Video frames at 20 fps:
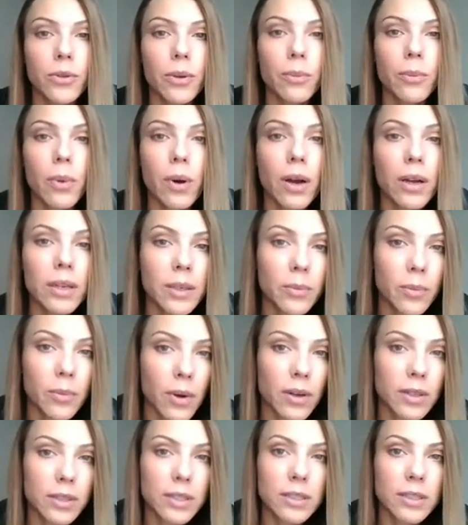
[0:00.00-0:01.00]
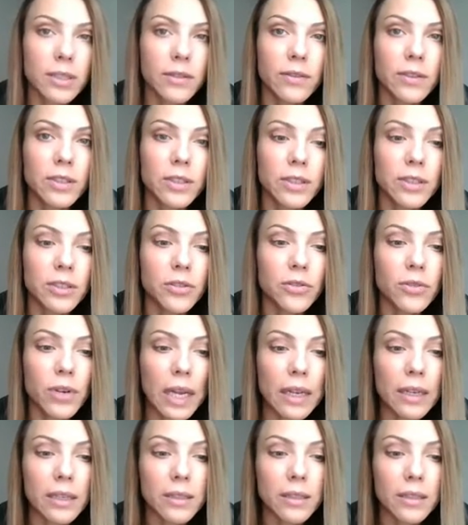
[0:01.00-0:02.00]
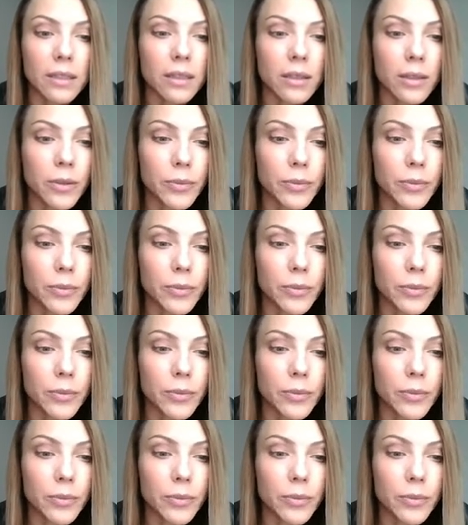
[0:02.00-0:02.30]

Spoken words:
the body positivity trend,